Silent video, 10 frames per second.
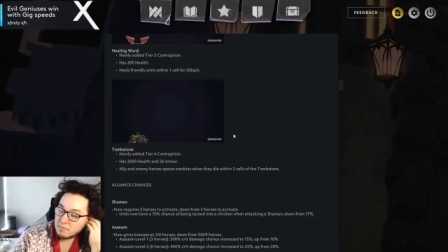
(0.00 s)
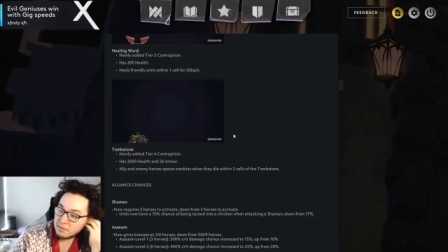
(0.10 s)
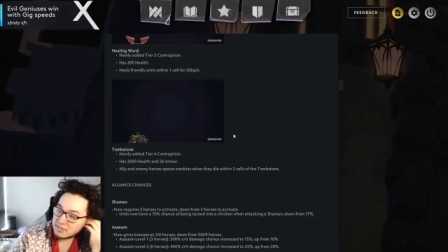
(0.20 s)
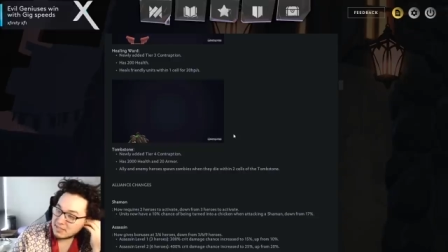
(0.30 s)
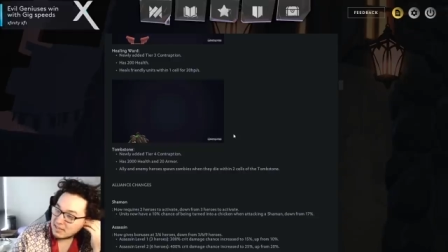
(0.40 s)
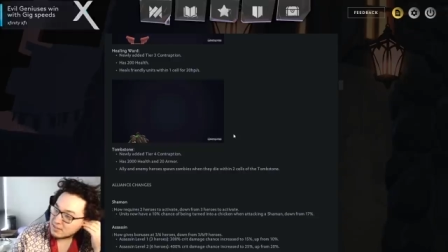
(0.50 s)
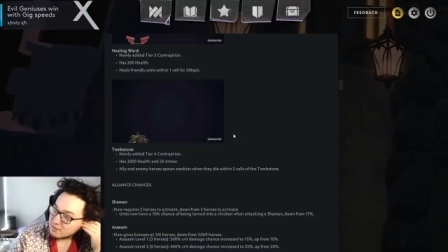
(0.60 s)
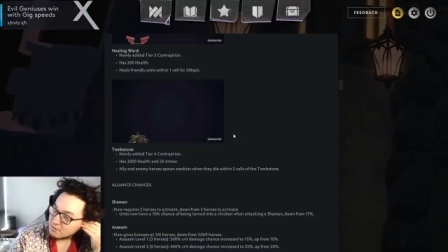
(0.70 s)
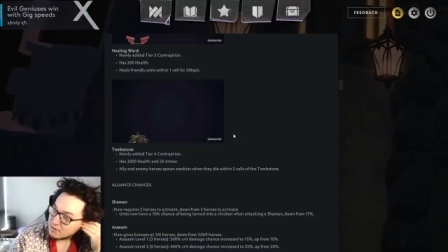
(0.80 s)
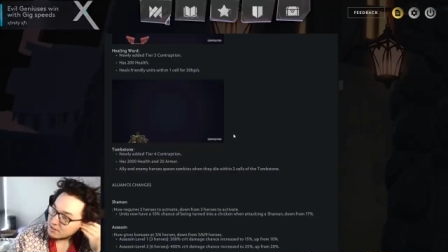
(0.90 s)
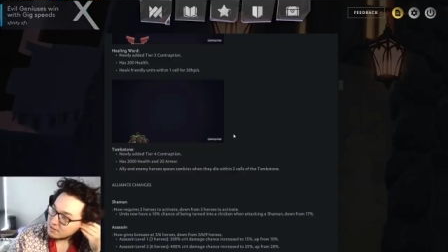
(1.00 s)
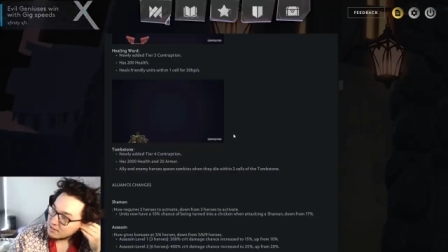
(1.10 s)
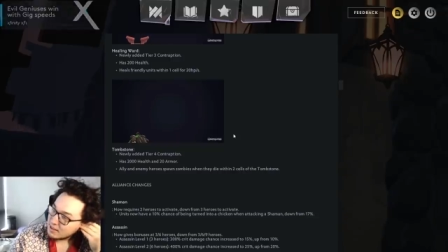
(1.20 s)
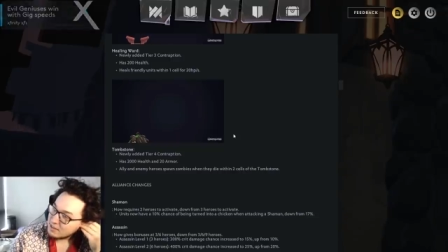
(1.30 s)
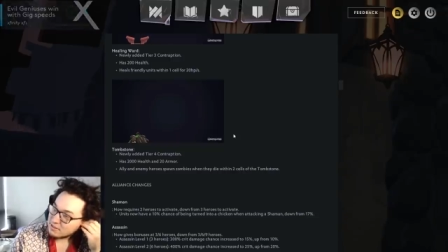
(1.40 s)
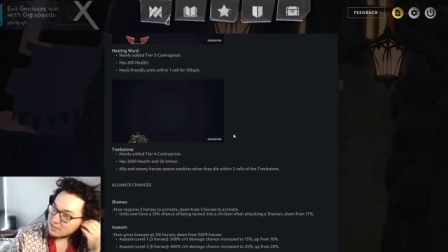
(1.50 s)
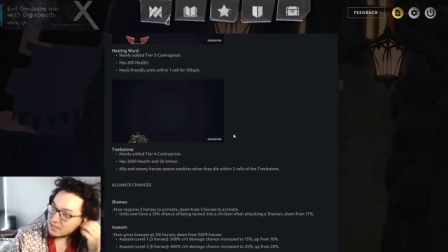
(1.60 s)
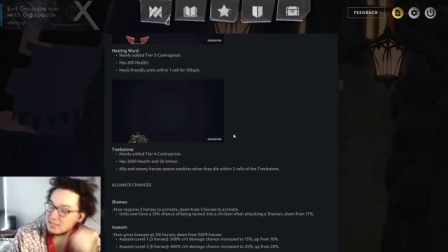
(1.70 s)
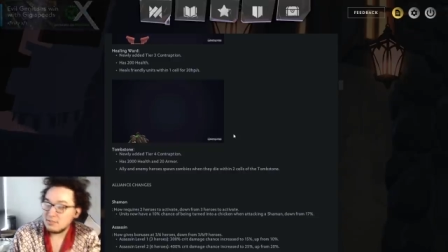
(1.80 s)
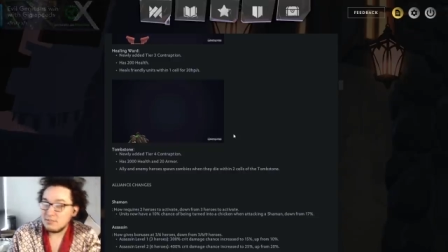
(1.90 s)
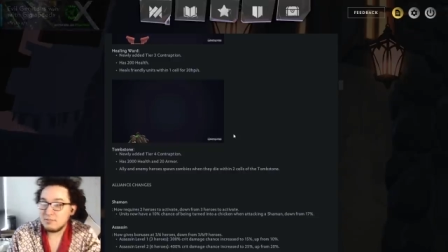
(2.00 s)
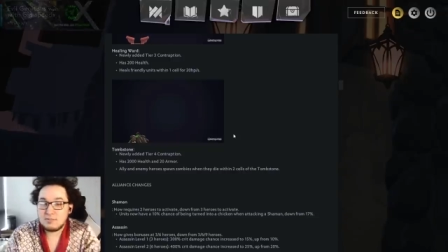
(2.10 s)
Put it besides Arc Warden. Yeah, you can do that too.